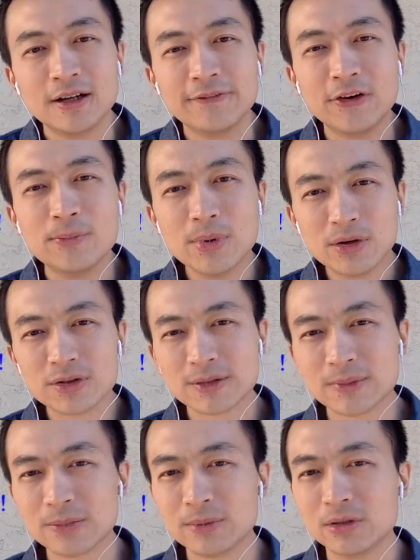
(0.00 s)
For most
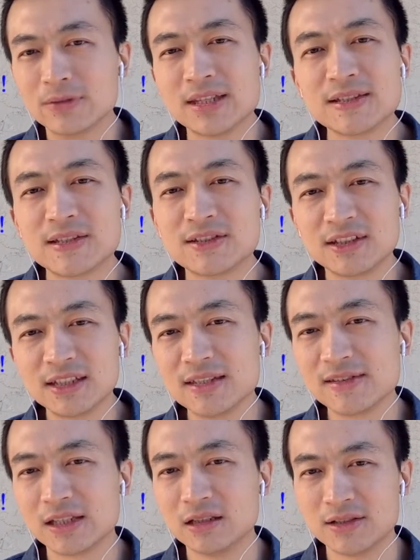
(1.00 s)
people, this is
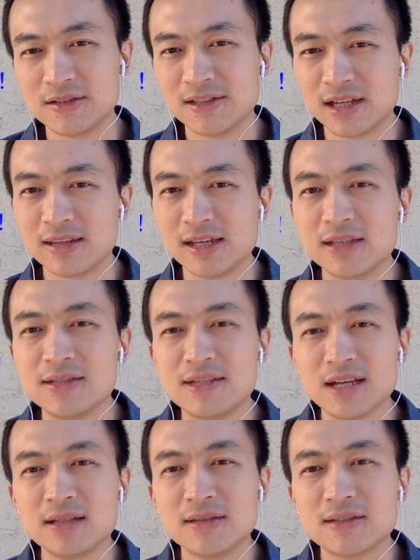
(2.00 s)
easier said than
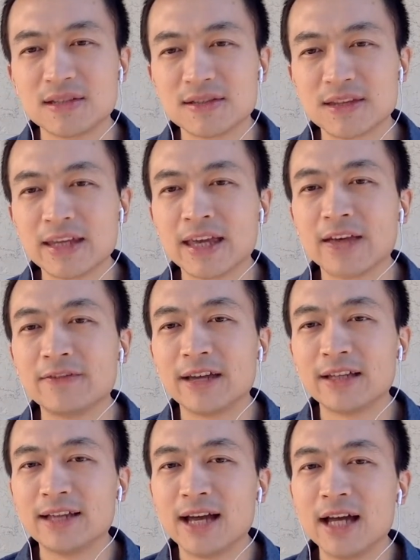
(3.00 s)
done since they have
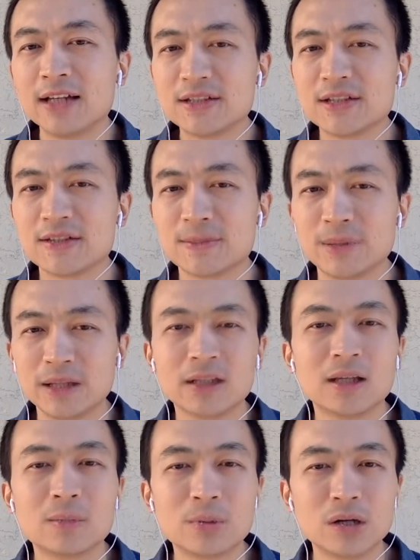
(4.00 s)
an undisciplined
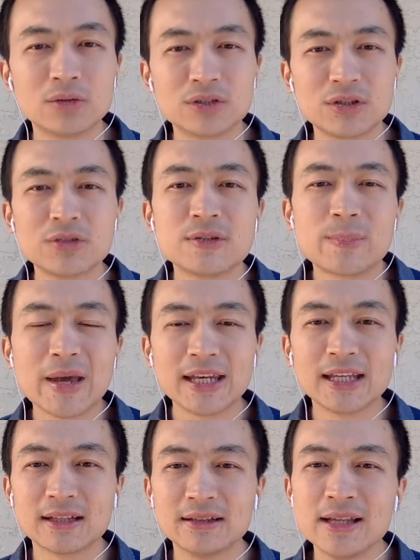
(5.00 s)
approach to
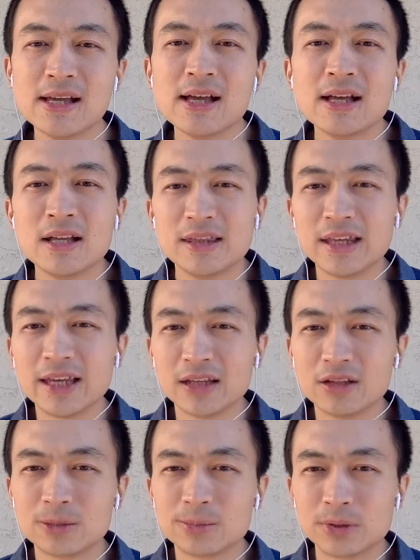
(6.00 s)
spending. They
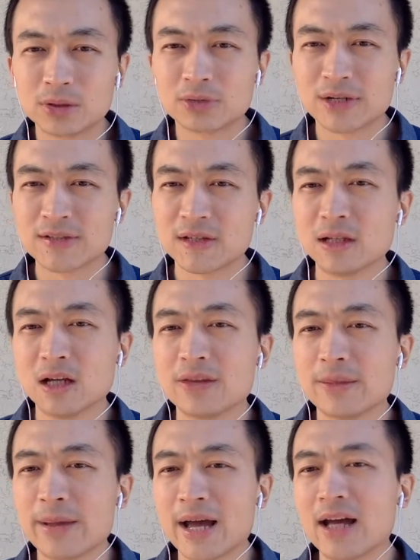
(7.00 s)
cannot progress along
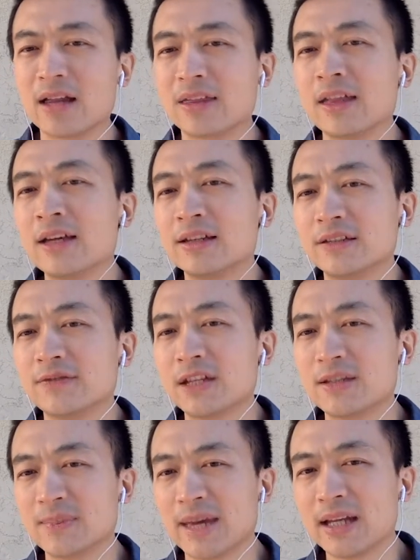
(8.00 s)
the path if they
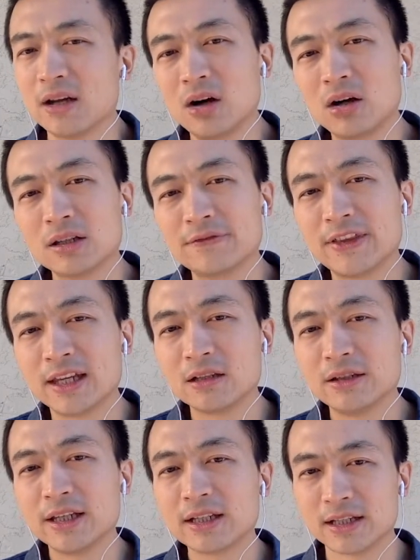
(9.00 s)
spend all of their
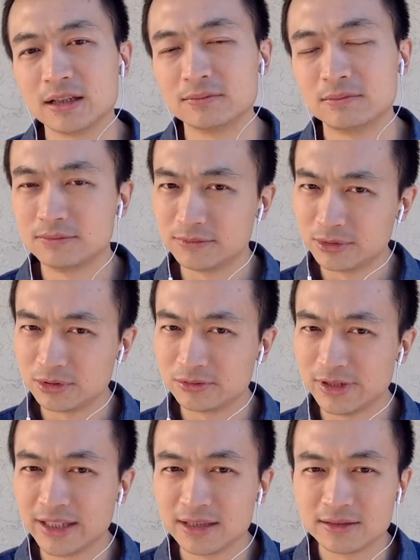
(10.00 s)
income,
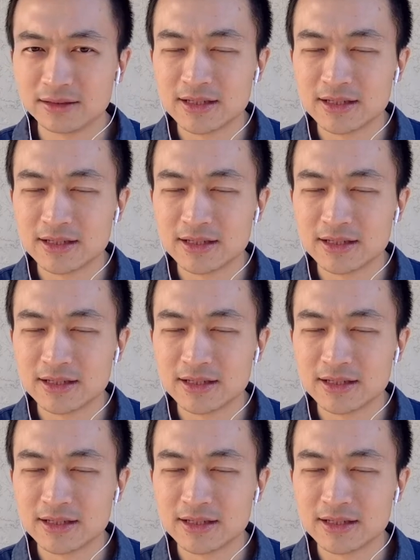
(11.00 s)
right?